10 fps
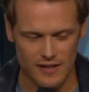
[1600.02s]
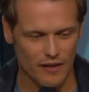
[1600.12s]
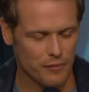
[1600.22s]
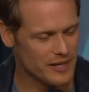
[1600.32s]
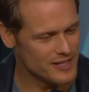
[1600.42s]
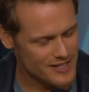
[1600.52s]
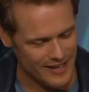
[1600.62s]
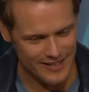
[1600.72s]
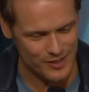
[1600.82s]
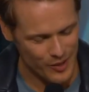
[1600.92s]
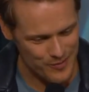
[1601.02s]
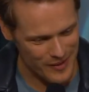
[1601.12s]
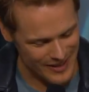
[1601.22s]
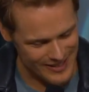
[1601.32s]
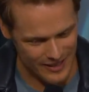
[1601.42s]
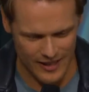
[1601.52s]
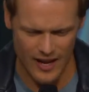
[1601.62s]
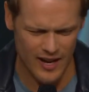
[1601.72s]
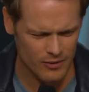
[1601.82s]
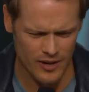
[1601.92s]
stuff. But it's just like so much. You're like,
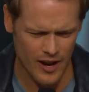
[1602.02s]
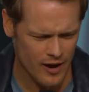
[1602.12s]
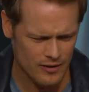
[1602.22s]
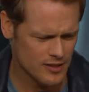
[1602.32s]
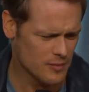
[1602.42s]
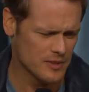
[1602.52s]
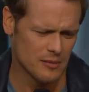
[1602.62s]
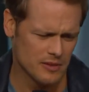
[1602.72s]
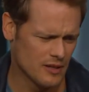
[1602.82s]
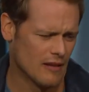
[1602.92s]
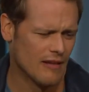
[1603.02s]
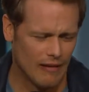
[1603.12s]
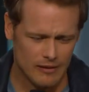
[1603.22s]
I don't care. Just give me something. To,